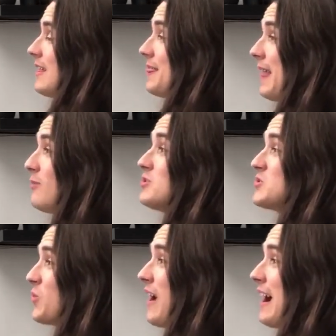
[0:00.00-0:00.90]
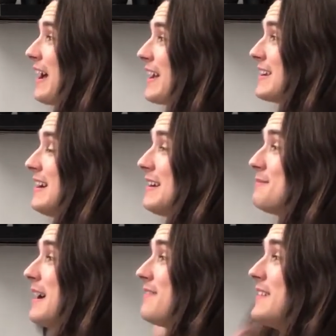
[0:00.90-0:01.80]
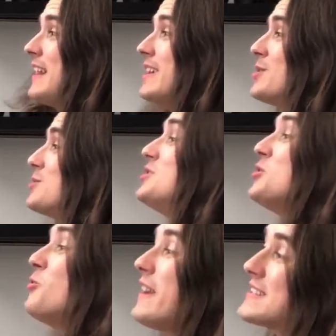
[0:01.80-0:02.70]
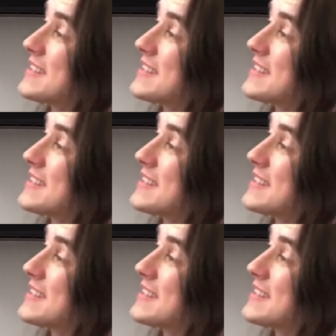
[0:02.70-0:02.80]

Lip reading: that was why my video 2 weeks